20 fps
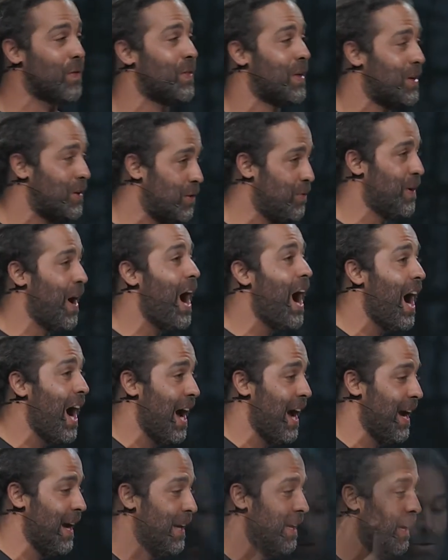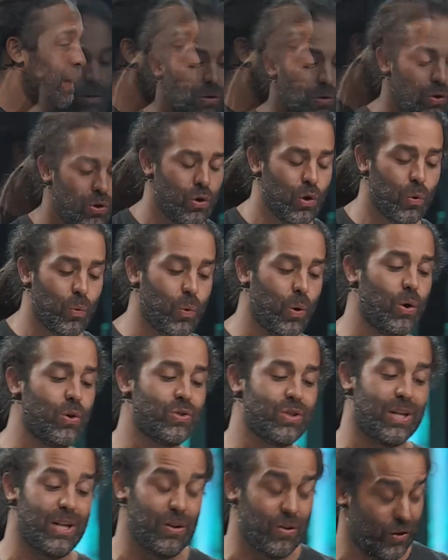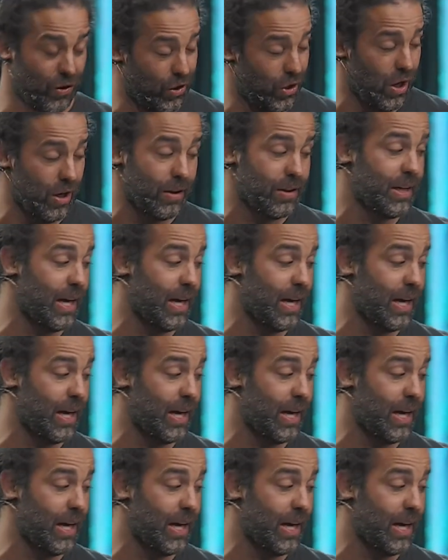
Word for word: than divide. Your words can either cut